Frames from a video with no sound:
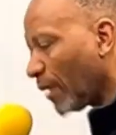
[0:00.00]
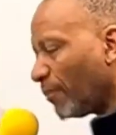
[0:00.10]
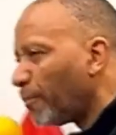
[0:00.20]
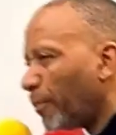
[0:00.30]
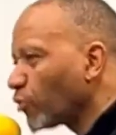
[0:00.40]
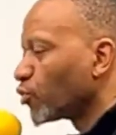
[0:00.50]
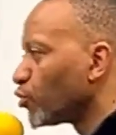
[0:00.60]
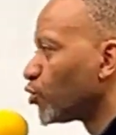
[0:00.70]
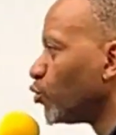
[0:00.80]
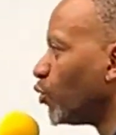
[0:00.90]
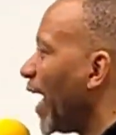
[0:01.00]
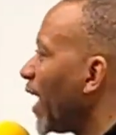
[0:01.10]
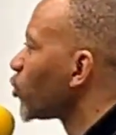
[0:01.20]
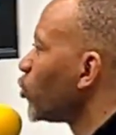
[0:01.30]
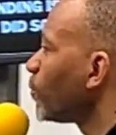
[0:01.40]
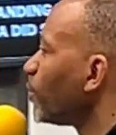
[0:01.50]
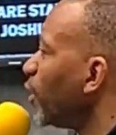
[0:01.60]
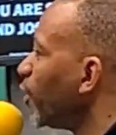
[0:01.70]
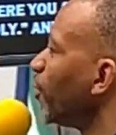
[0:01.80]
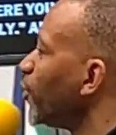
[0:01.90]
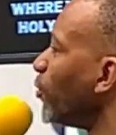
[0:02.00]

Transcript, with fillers: about to do has not been heard of.